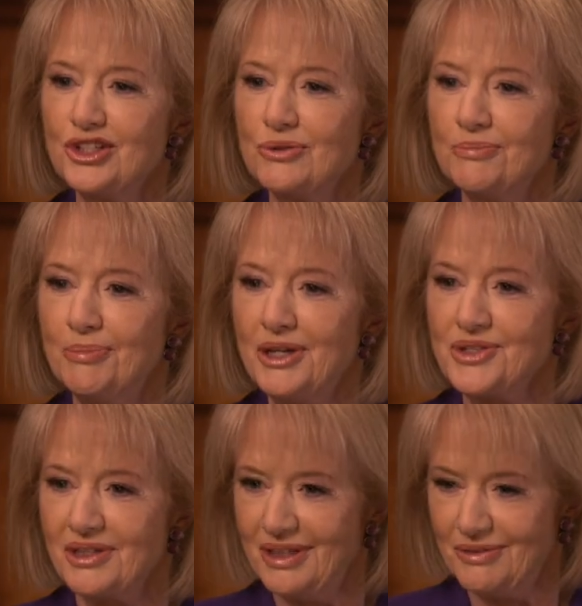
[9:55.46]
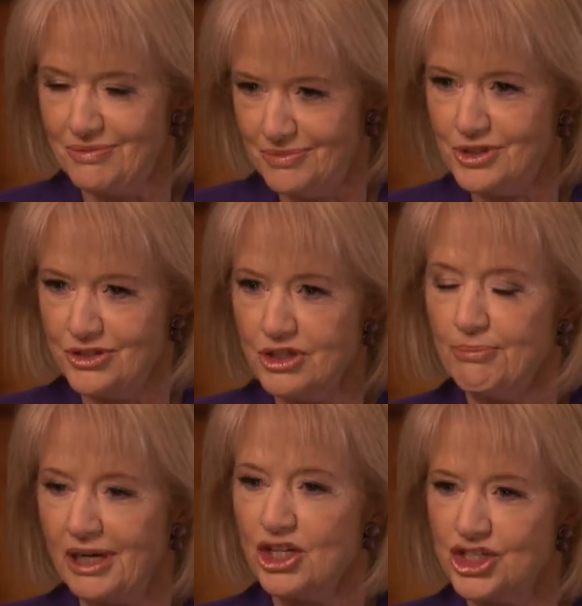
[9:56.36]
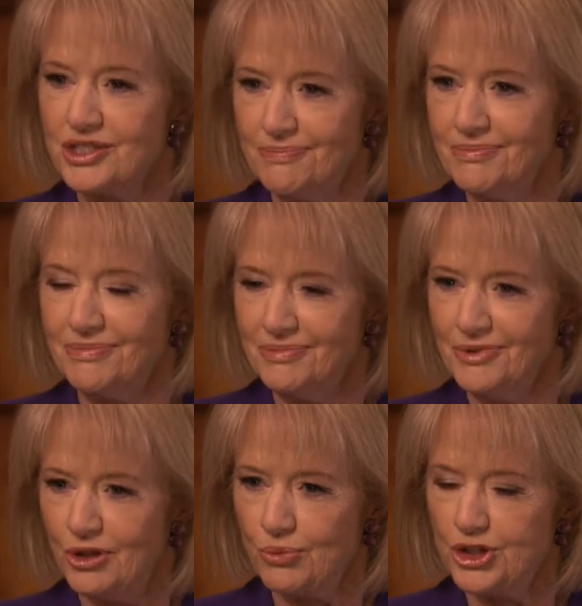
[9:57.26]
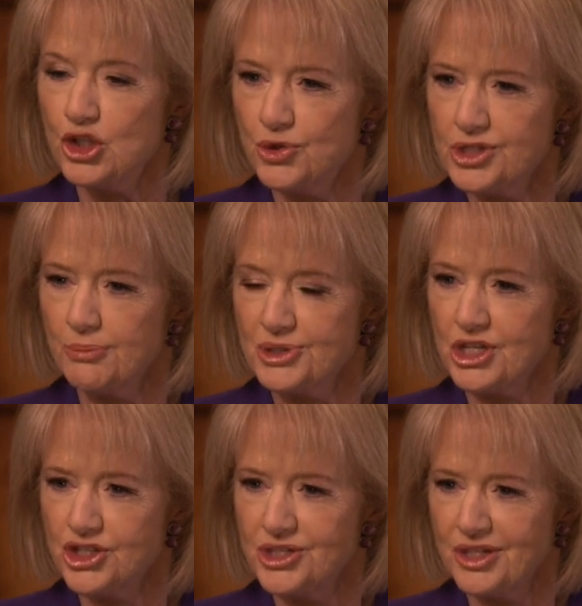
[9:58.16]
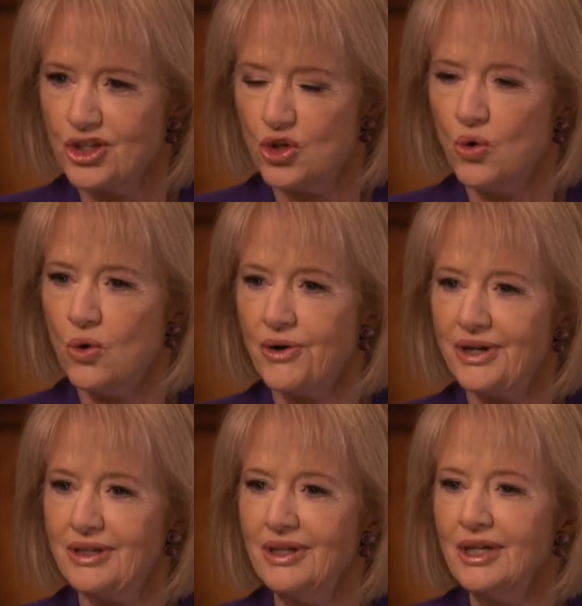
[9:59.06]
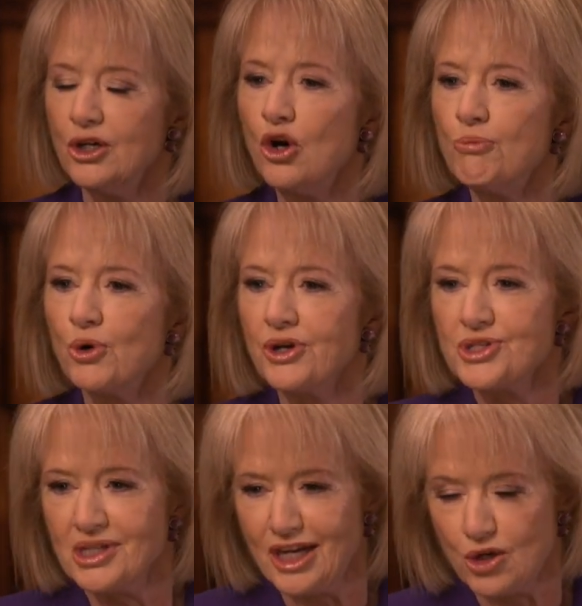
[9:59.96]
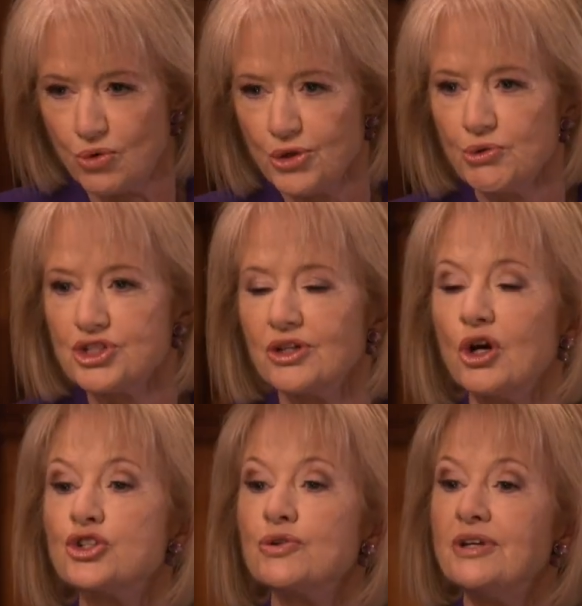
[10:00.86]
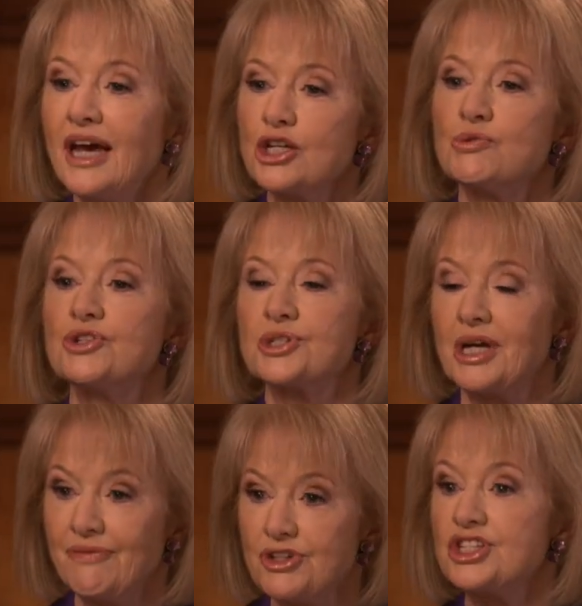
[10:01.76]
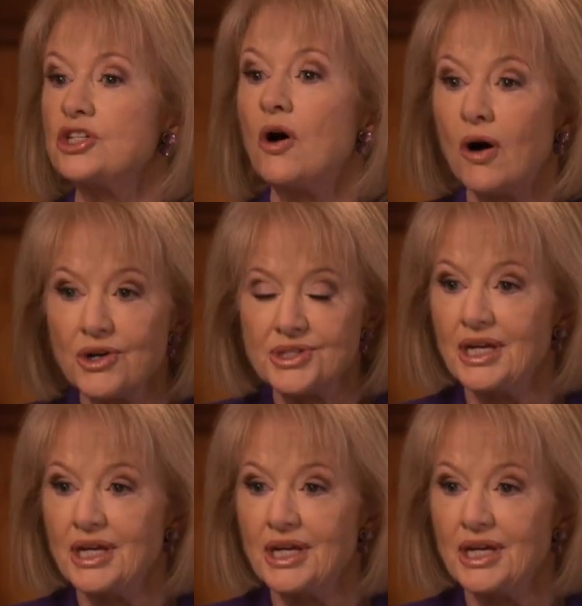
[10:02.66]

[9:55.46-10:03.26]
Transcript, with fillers: do you basically diminish? You know, reduce the positions in the core and go more to select growth, which I'll go to next, which is kind of the stars,